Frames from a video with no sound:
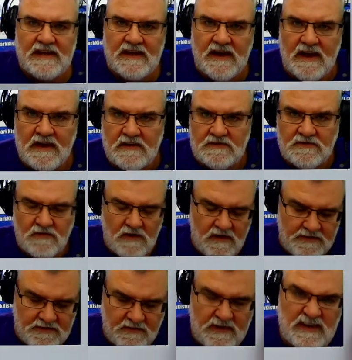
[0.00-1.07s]
uh,
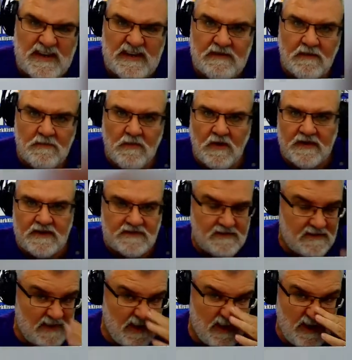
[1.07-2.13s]
draw3d or
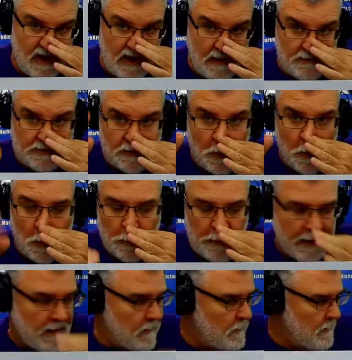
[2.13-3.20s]
markkistler.com, scroll
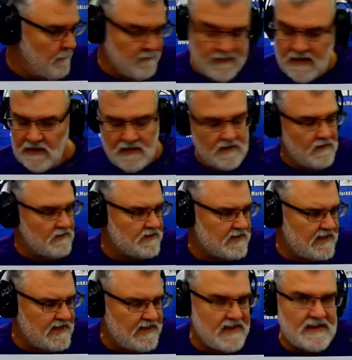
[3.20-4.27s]
down, you'll
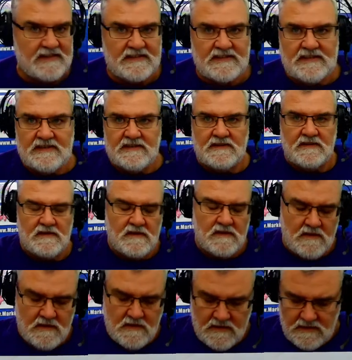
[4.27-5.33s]
see this.
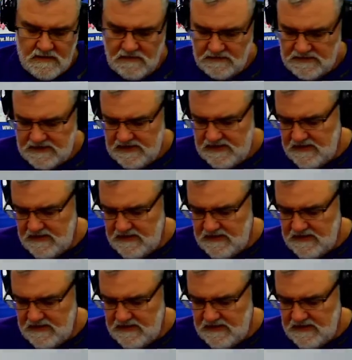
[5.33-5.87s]
You'll see